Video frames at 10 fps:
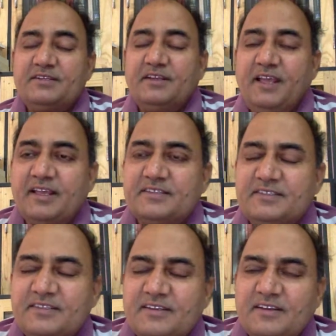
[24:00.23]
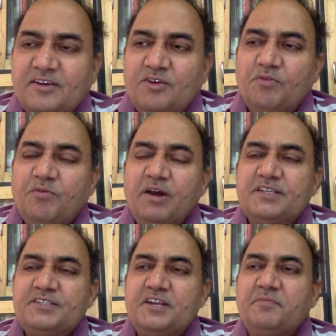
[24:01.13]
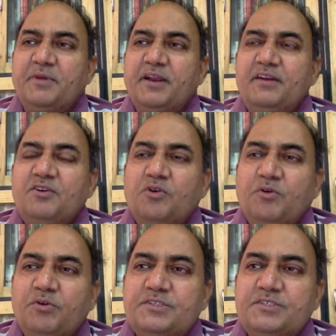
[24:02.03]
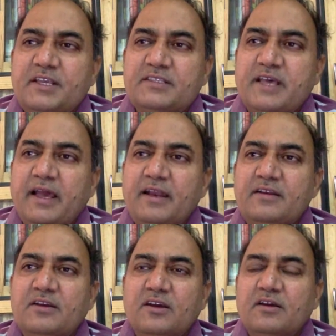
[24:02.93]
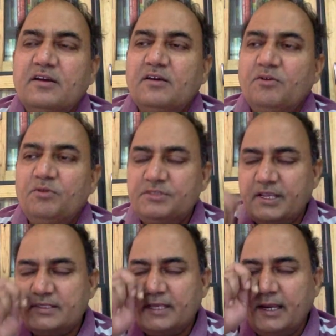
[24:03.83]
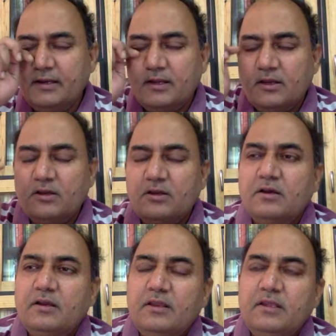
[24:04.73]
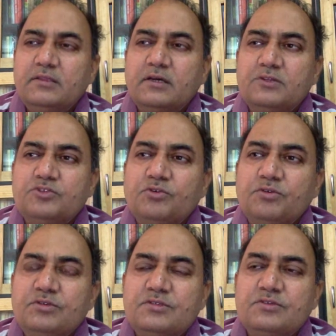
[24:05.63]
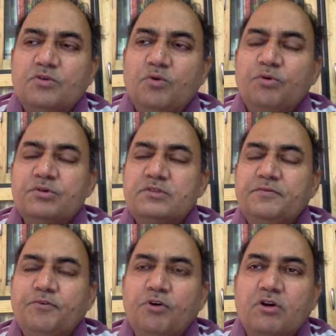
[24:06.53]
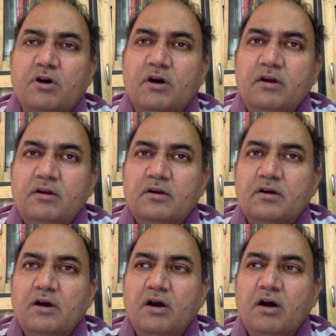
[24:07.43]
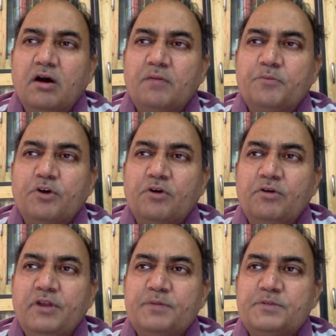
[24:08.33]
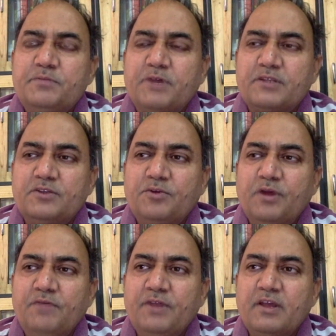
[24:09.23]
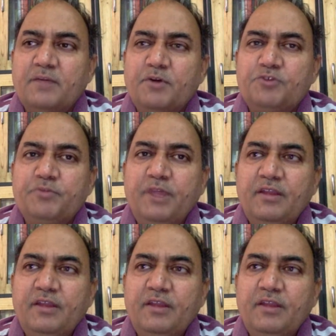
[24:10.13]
yes, one statement which says that which says that either Jones owns a Ford car or Brown lives in Barcelona will come out to be